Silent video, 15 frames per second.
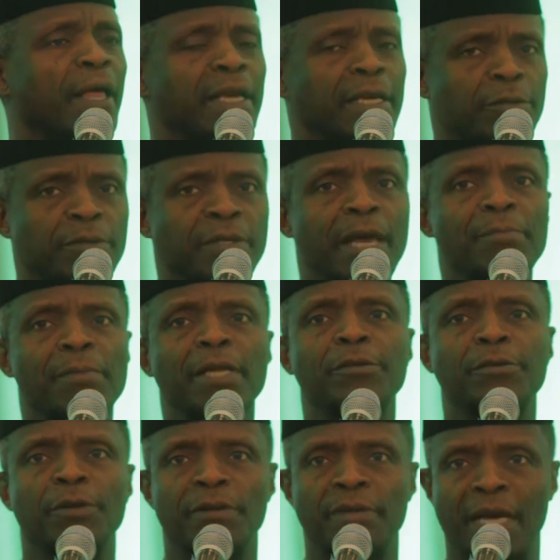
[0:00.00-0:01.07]
is to
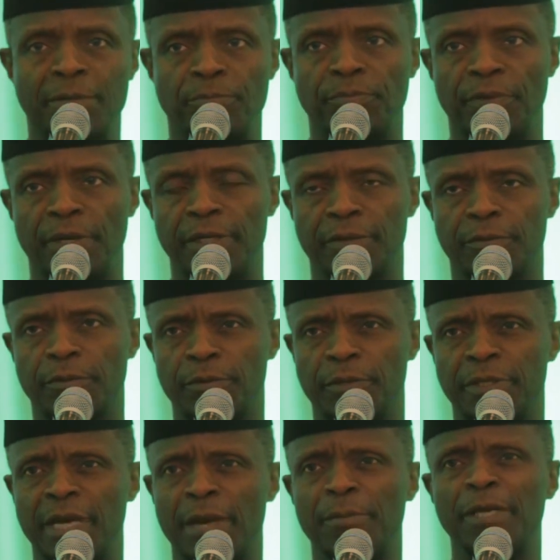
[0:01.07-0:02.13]
dimension
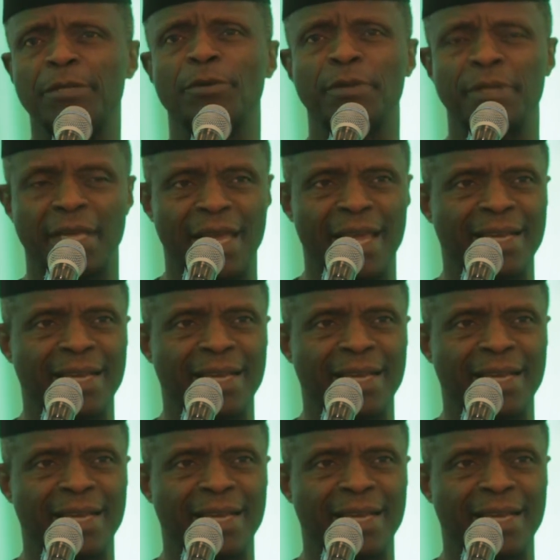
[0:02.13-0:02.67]
the